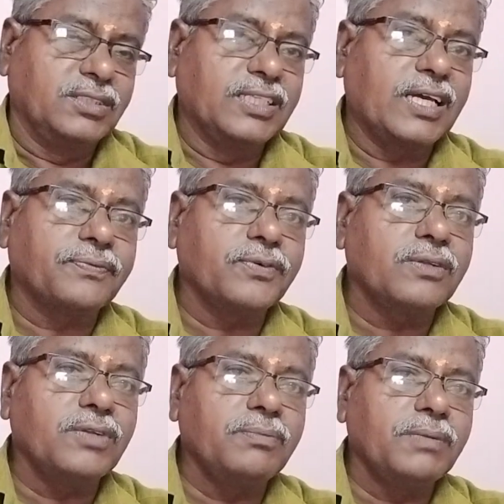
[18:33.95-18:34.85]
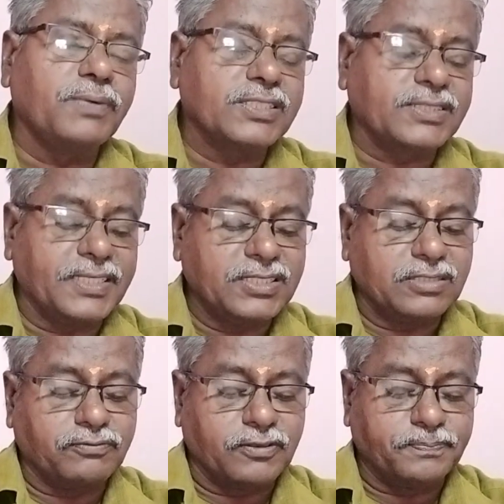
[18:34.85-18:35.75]
Therefore, will be plus ing
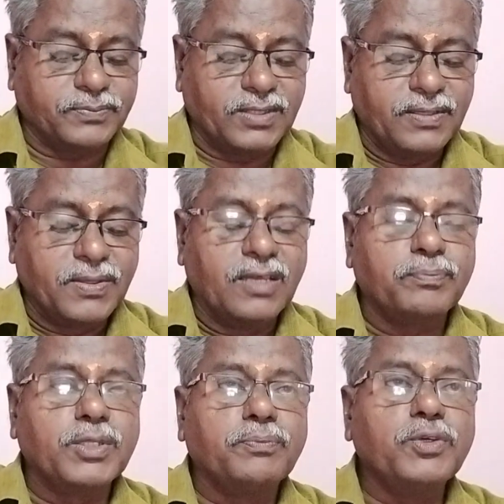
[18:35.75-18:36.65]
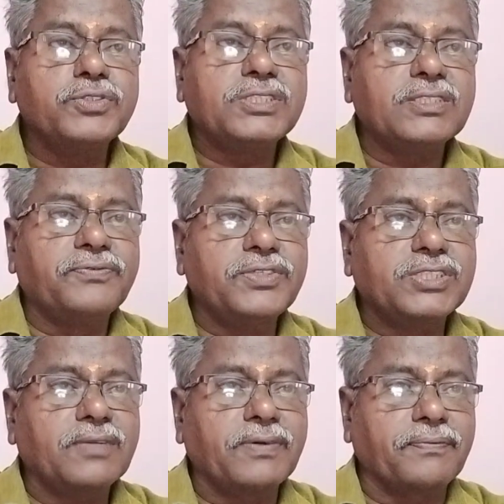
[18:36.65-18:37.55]
form.
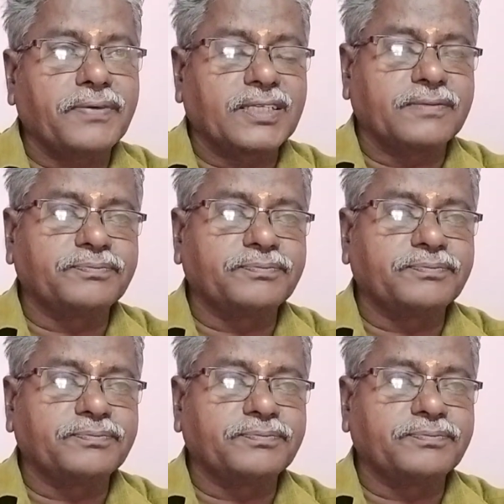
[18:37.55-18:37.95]
Future perfect.